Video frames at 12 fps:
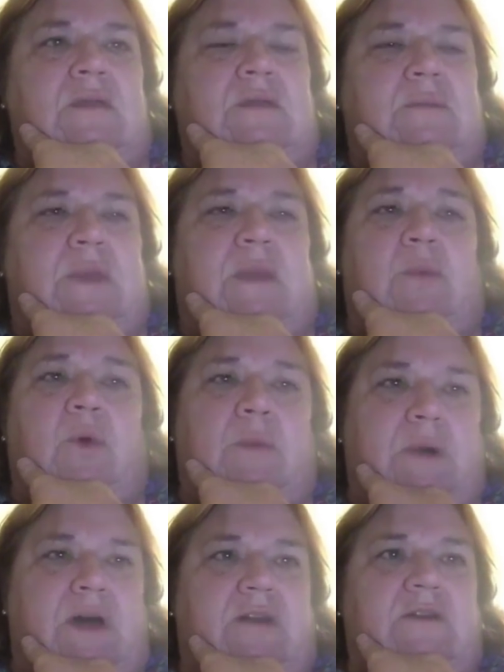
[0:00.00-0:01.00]
to be more
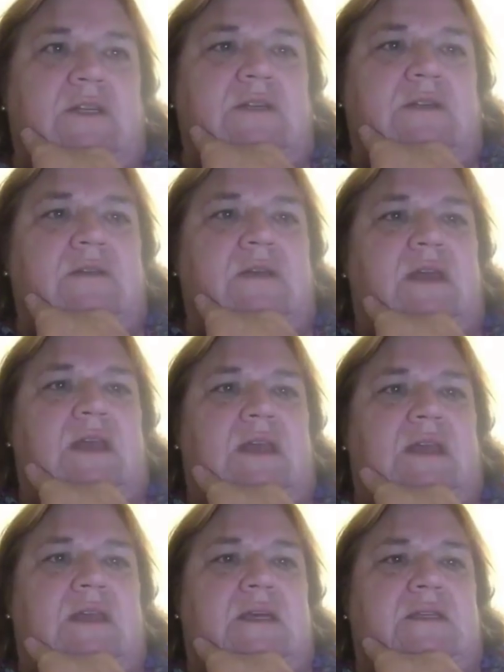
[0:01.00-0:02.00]
moderate
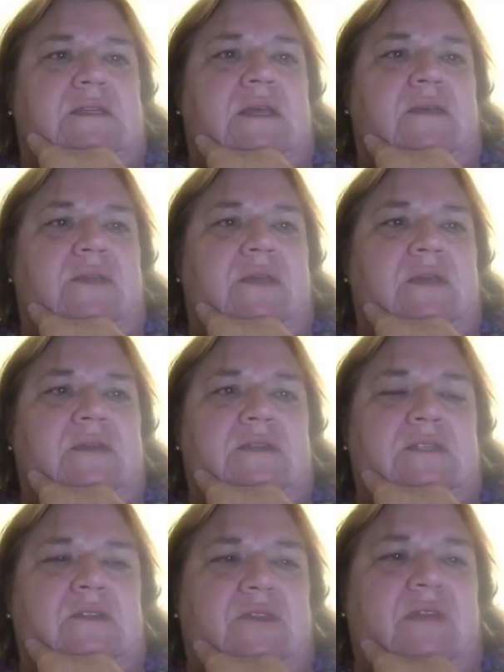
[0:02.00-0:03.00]
and
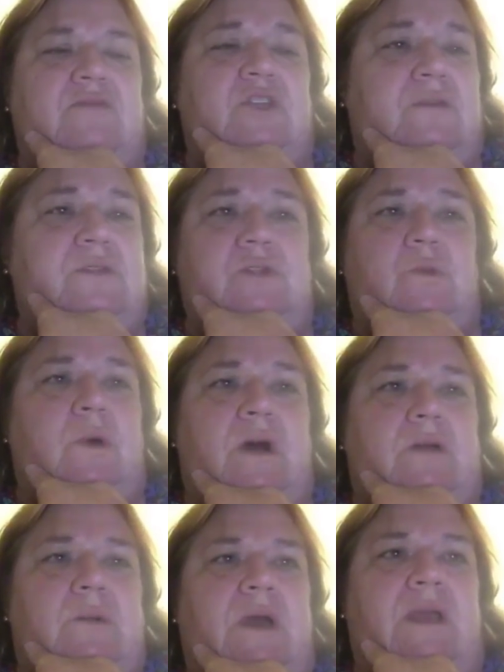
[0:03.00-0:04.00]
so they've chosen to
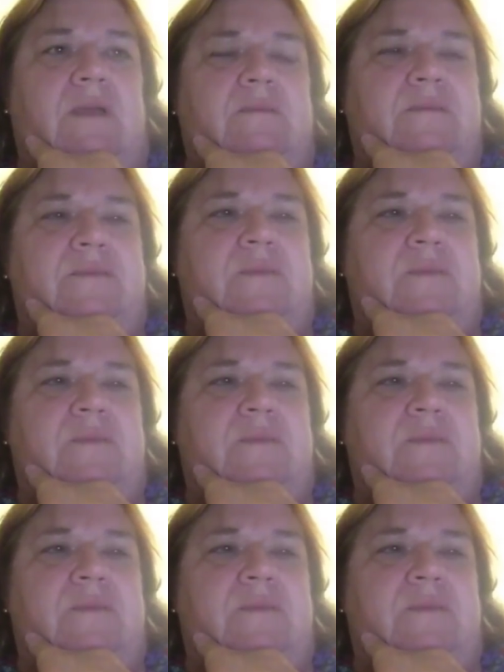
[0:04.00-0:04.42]
walk away.